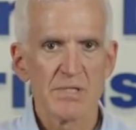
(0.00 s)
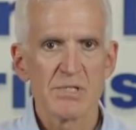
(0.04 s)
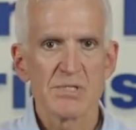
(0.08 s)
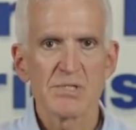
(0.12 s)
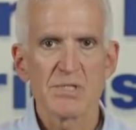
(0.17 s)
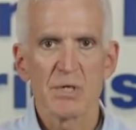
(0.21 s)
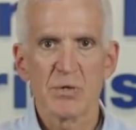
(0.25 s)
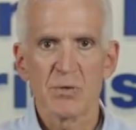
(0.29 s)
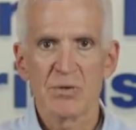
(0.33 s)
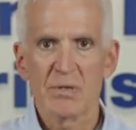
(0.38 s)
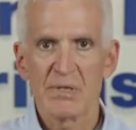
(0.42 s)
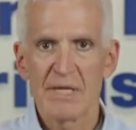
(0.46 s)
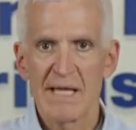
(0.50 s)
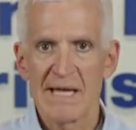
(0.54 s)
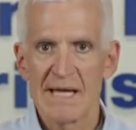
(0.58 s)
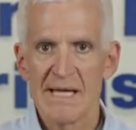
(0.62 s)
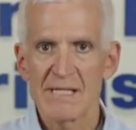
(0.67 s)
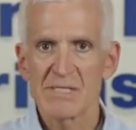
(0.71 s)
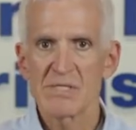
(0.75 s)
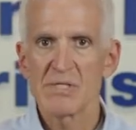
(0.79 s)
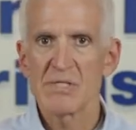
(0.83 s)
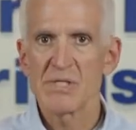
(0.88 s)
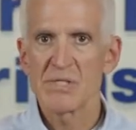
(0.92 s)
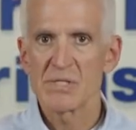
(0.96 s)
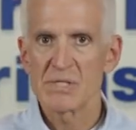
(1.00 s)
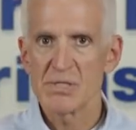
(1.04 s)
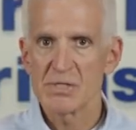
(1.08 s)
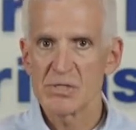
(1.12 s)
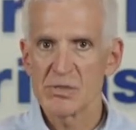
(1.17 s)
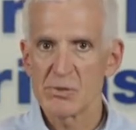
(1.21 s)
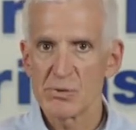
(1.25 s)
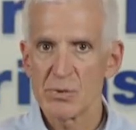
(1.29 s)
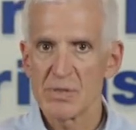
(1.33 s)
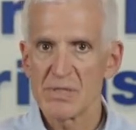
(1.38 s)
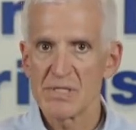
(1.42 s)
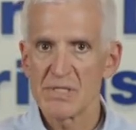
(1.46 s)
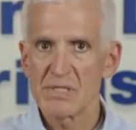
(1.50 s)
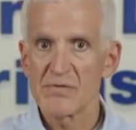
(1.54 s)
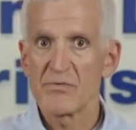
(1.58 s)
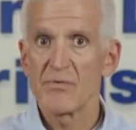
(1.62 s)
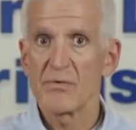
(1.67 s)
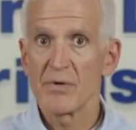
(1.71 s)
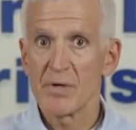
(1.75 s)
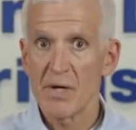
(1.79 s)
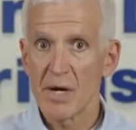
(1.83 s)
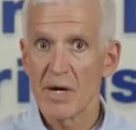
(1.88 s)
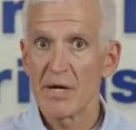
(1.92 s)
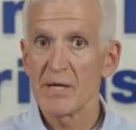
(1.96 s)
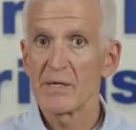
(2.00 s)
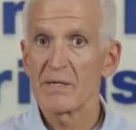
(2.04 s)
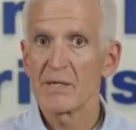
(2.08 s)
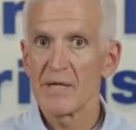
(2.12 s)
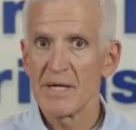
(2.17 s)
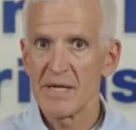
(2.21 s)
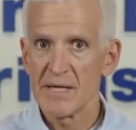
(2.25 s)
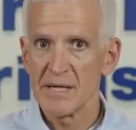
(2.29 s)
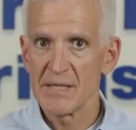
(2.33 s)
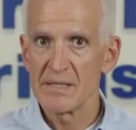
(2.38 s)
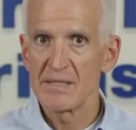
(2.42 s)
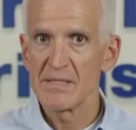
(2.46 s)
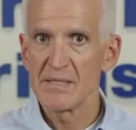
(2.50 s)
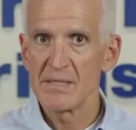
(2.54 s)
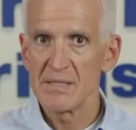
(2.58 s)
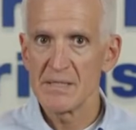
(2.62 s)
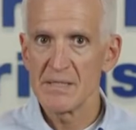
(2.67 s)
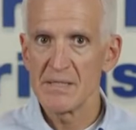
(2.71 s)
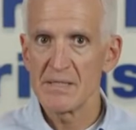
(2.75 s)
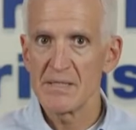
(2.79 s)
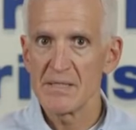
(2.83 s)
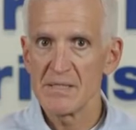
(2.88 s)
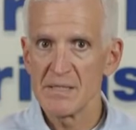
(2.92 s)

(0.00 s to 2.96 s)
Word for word: So glass is the choice for our LED